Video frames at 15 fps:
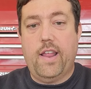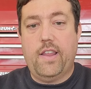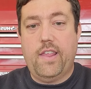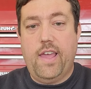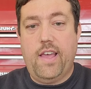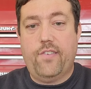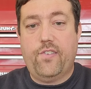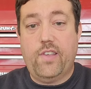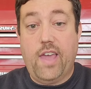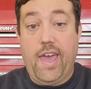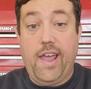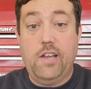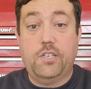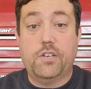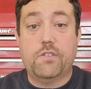And yes, he
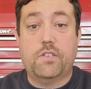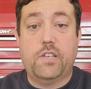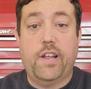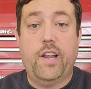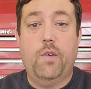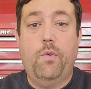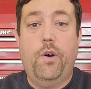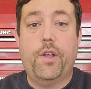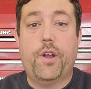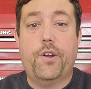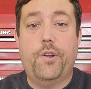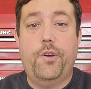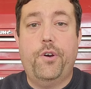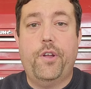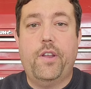hates your sin and what
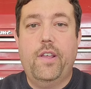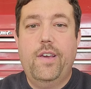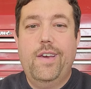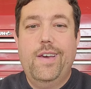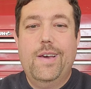you're doing.